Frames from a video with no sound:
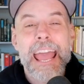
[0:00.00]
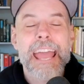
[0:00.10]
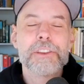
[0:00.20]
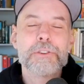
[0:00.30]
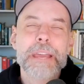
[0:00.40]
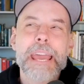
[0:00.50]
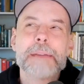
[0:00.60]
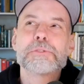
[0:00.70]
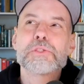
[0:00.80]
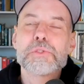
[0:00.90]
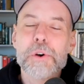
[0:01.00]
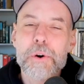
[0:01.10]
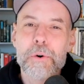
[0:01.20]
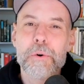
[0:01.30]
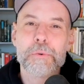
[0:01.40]
and you came
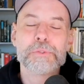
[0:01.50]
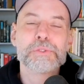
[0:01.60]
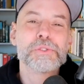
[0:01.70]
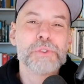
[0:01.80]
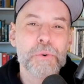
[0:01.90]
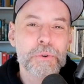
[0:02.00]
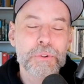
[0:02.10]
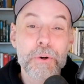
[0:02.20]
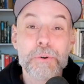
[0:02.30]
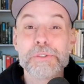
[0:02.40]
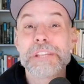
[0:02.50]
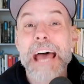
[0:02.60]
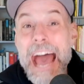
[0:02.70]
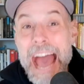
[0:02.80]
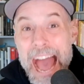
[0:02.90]
so, so close
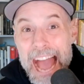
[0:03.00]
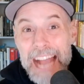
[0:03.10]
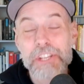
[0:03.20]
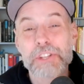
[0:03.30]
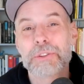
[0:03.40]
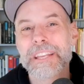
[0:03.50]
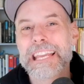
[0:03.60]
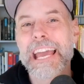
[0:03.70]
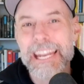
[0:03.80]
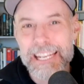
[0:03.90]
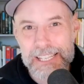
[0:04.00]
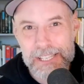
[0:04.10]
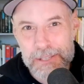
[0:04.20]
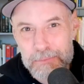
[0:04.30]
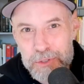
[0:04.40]
to actually getting to
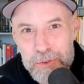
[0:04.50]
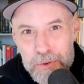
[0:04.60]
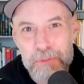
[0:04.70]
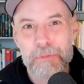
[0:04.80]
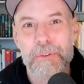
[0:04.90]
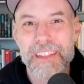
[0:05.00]
some truth with